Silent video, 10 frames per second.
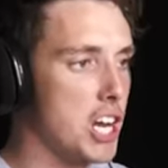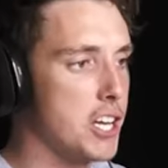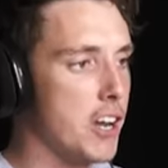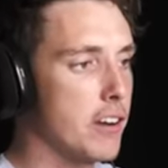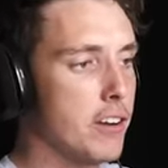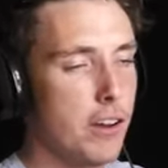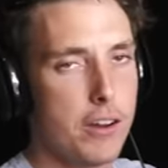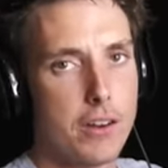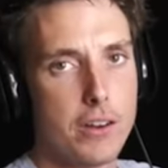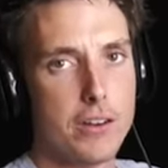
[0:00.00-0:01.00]
he
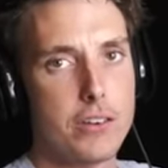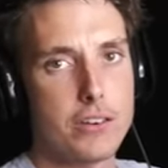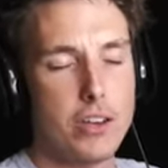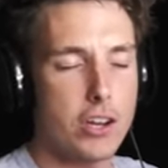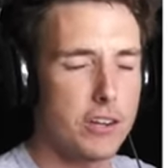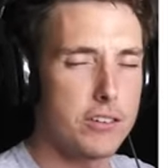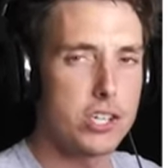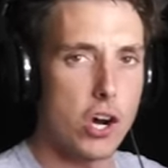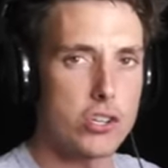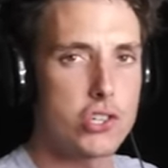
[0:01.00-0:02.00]
didn't, you can
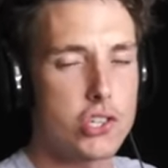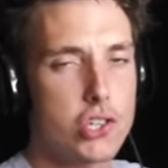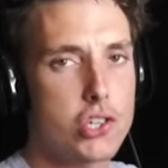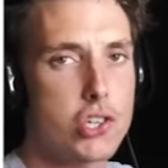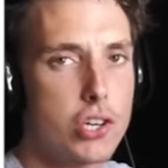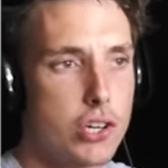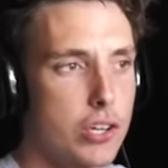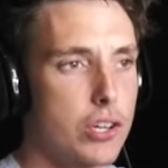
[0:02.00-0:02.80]
dodge...